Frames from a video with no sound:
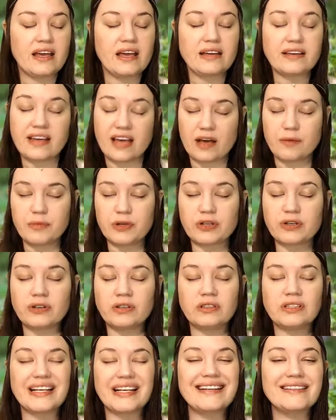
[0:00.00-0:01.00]

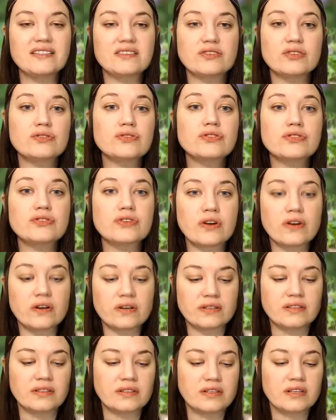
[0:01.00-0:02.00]
chemical in
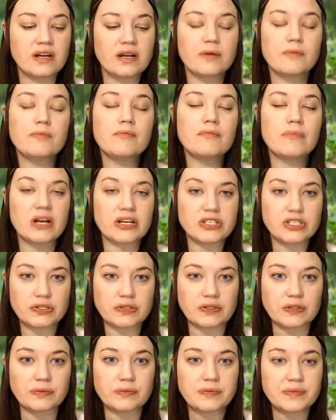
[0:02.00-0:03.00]
certain
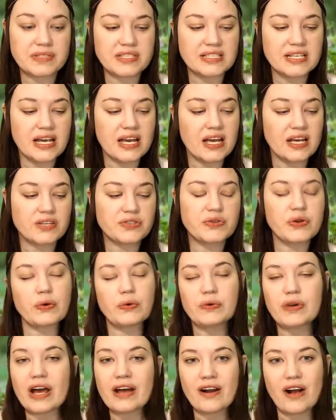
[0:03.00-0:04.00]
mushrooms.
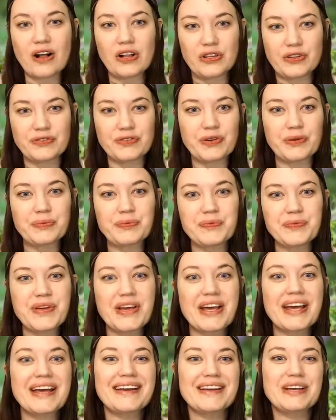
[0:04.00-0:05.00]
So not all of them.
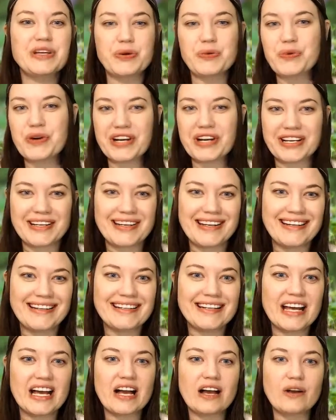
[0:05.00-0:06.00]
You don't want to
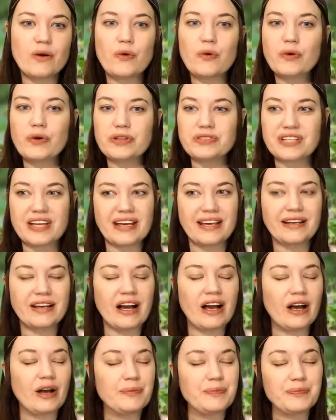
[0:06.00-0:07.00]
take
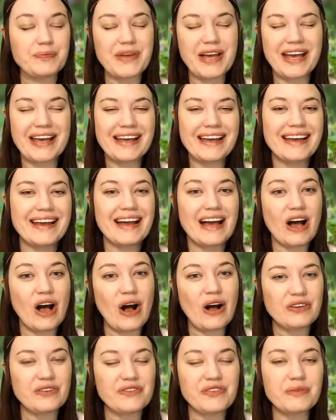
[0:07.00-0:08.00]

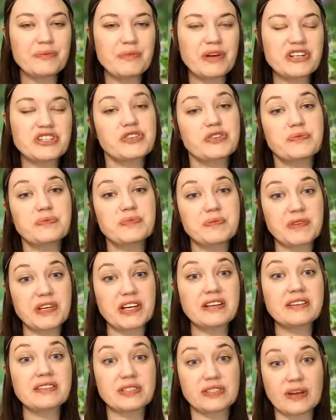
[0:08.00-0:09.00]
all of the mushrooms
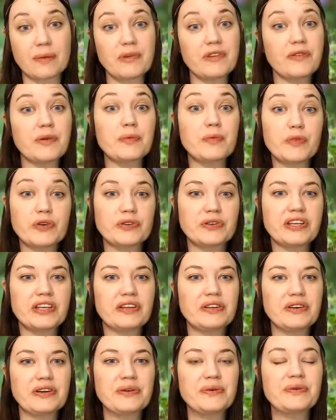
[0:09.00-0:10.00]
because some of them will
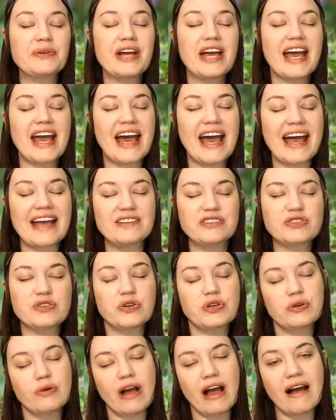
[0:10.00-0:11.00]
kill you. And so
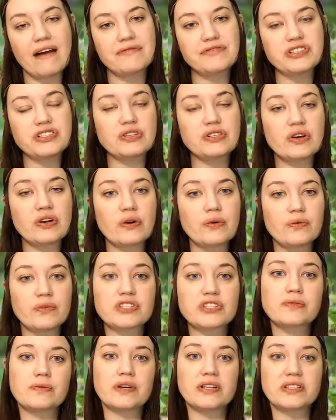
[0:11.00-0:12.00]
you have to know
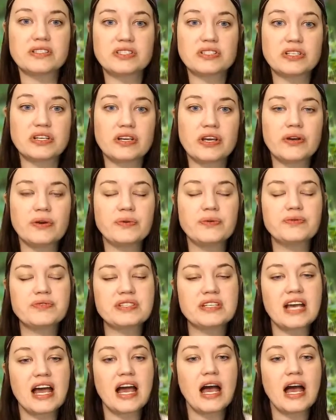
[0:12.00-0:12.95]
which ones to use.